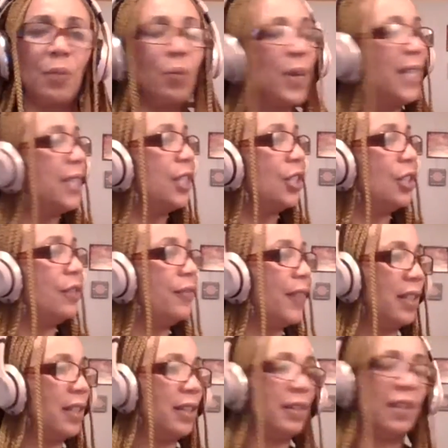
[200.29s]
When did you
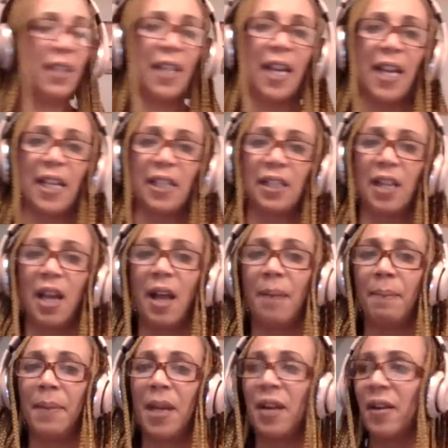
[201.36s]
find out that
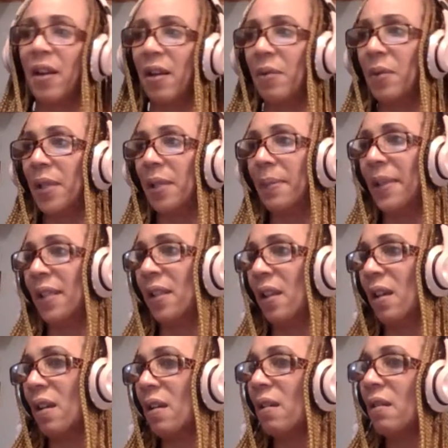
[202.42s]
Amaria was
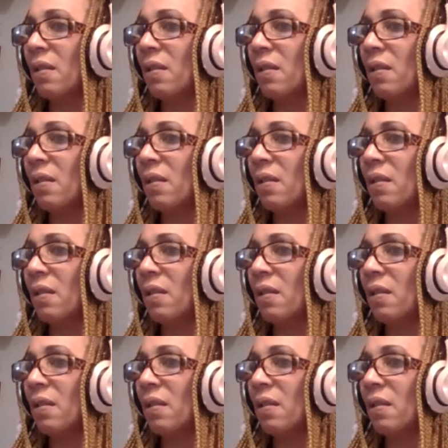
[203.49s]
missing?